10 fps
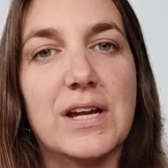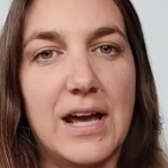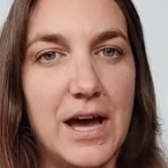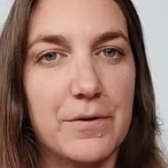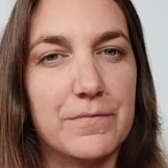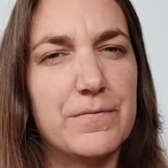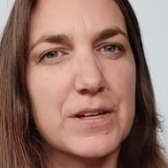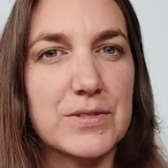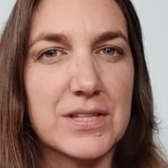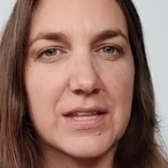It helps
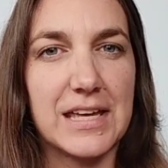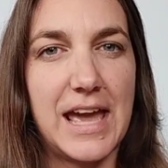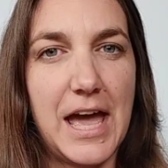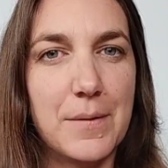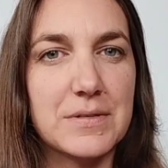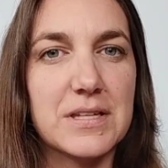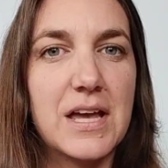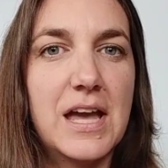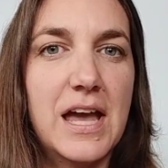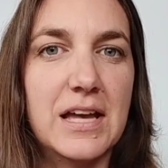fills in the gaps,
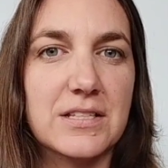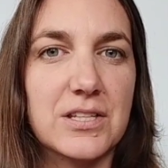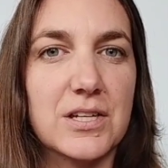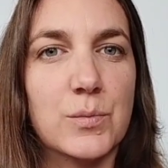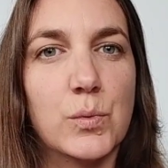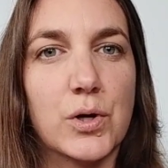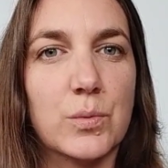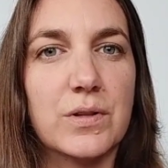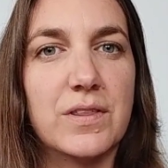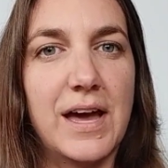and so you can work
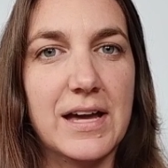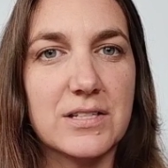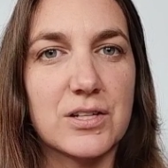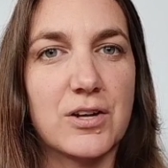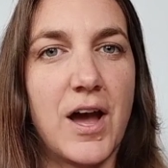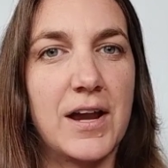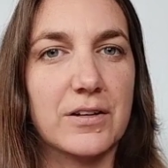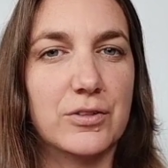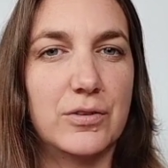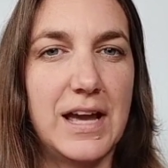with that to kind
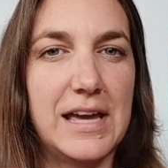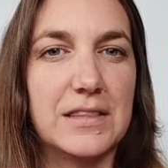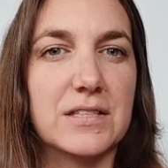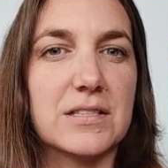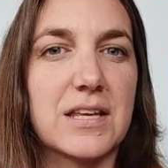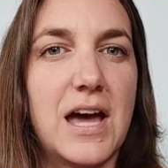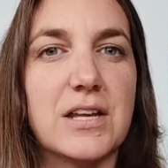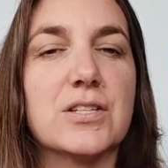of create the scar